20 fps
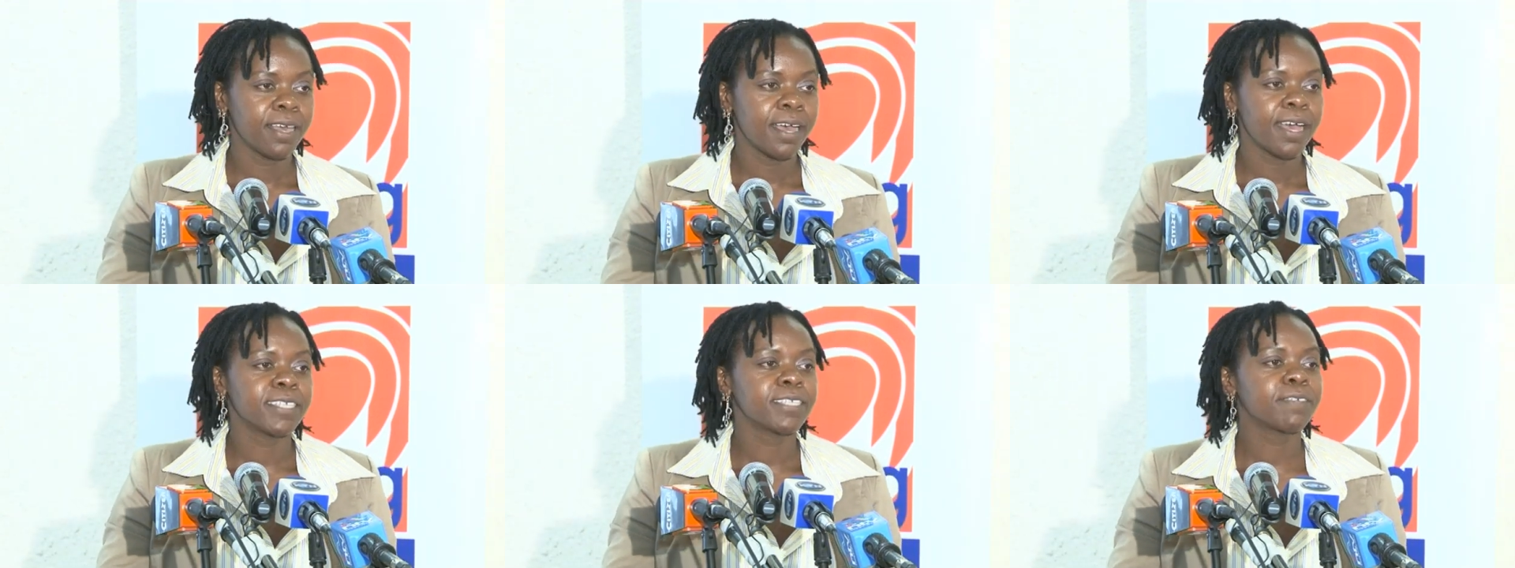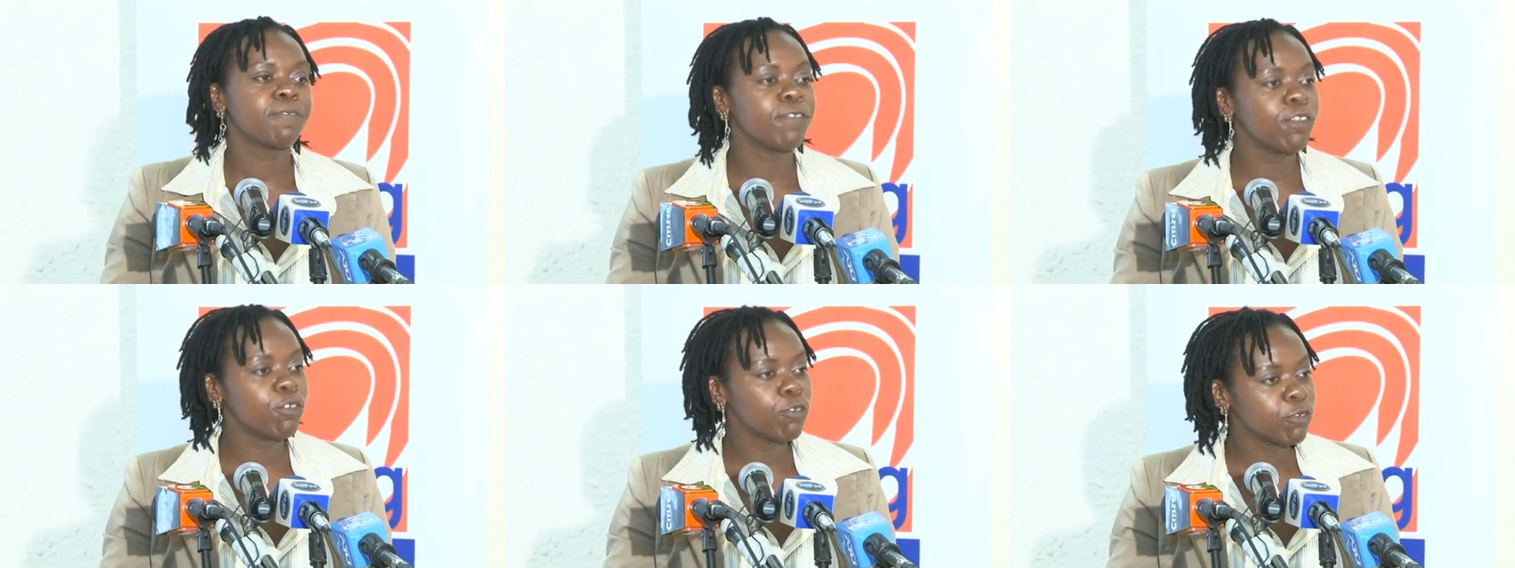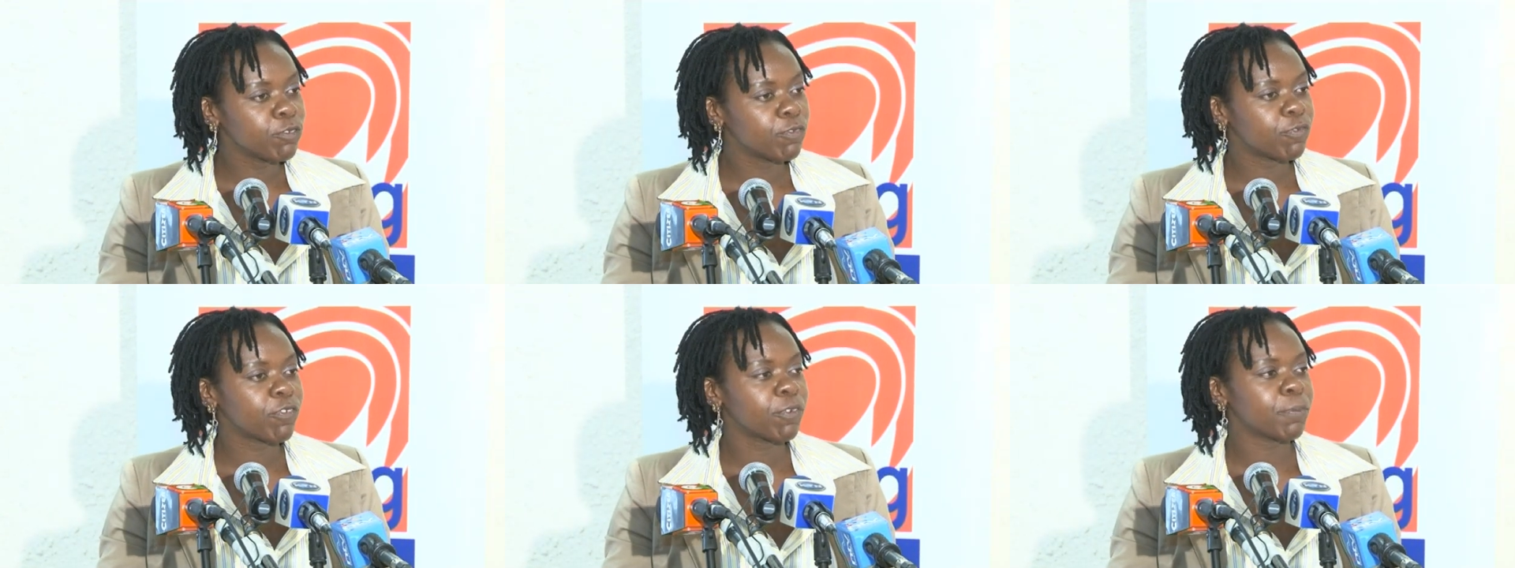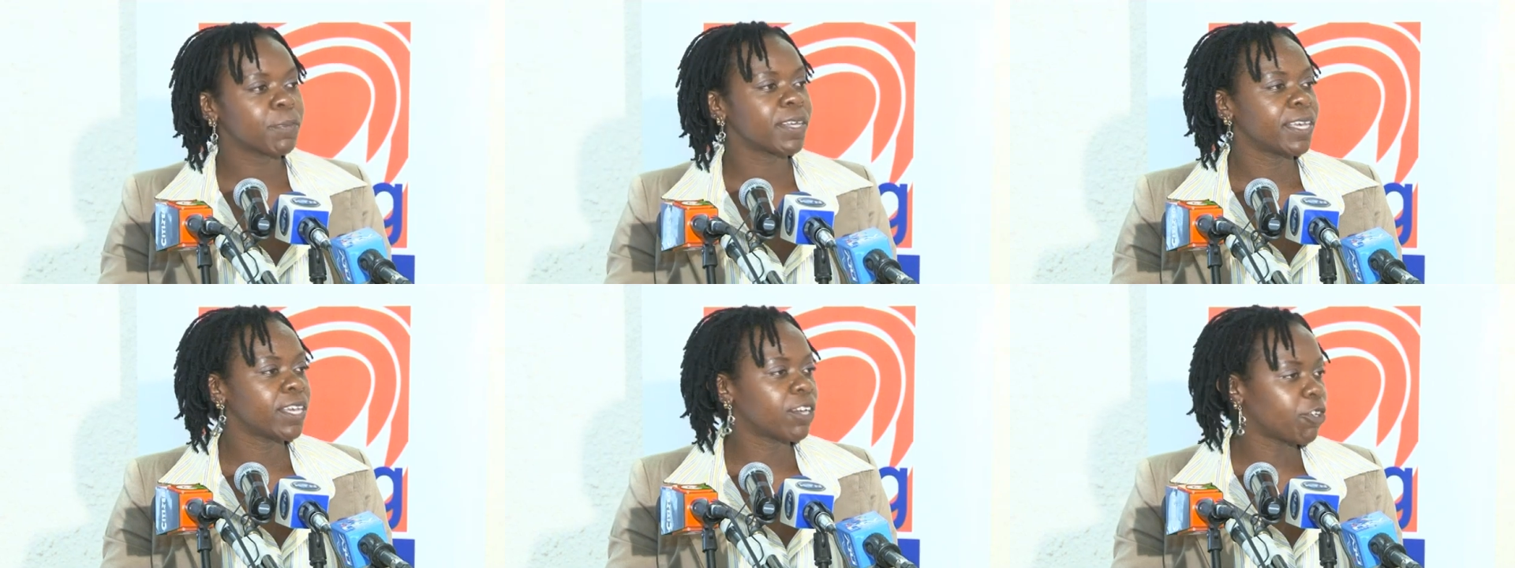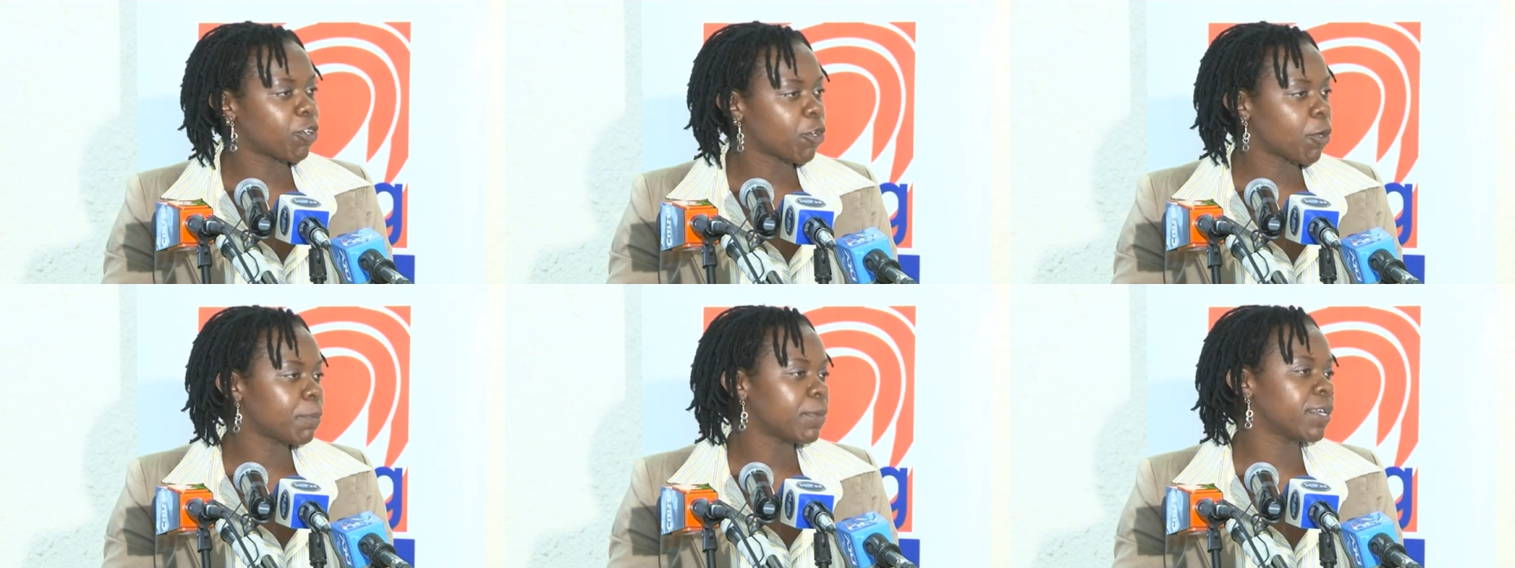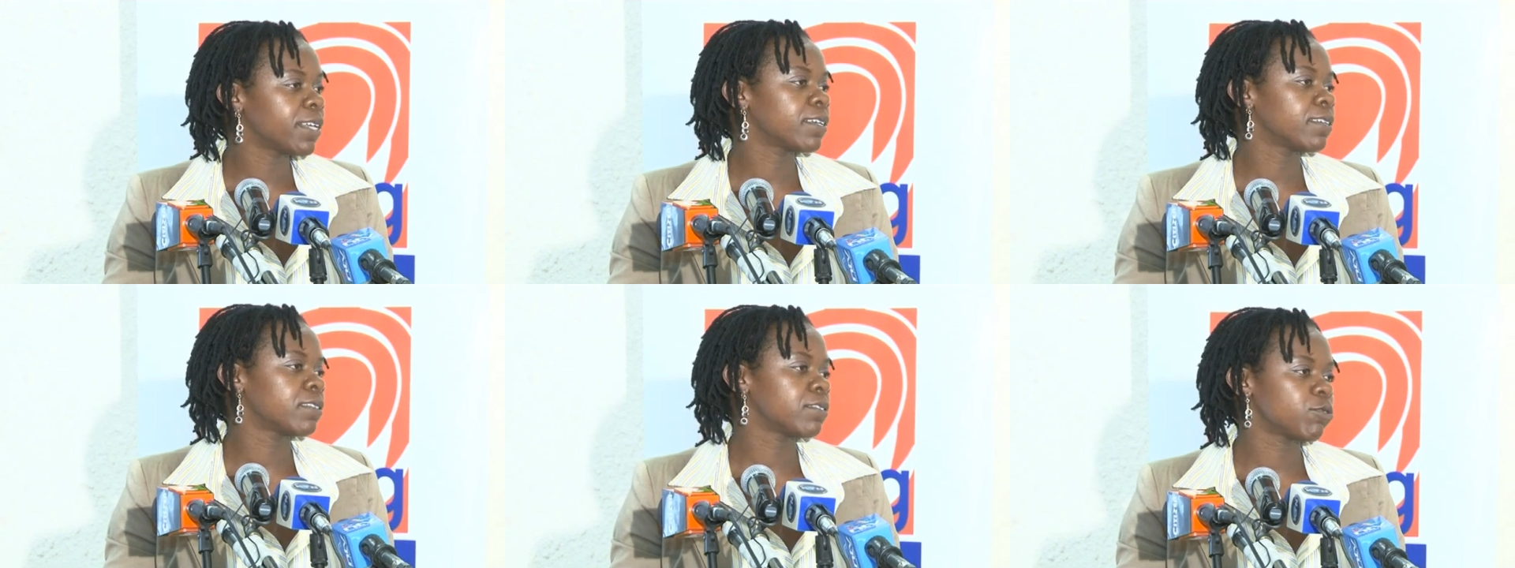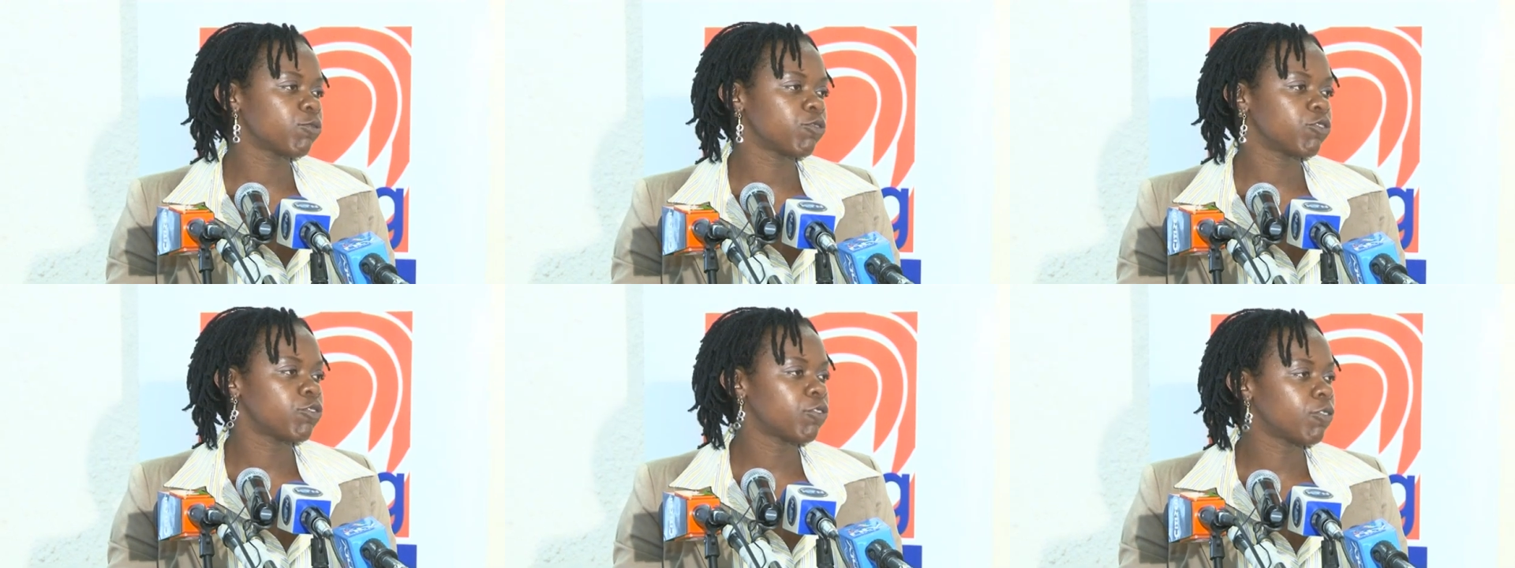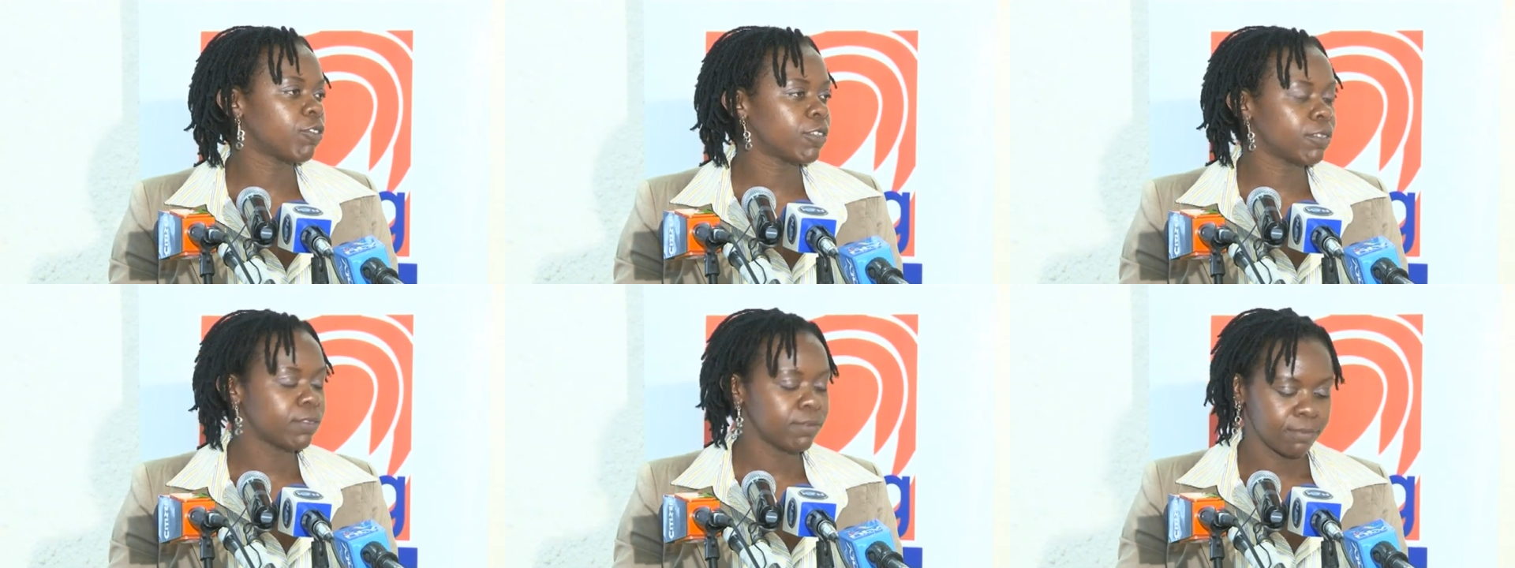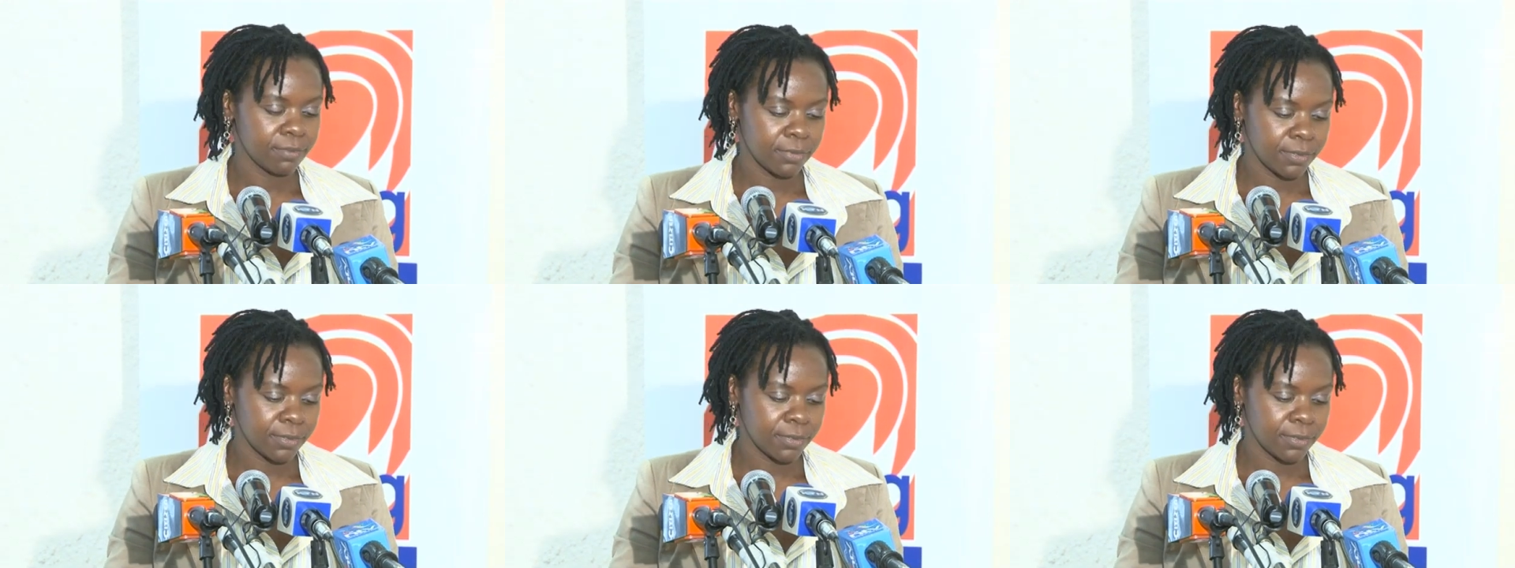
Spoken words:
has flowed from the economic, social,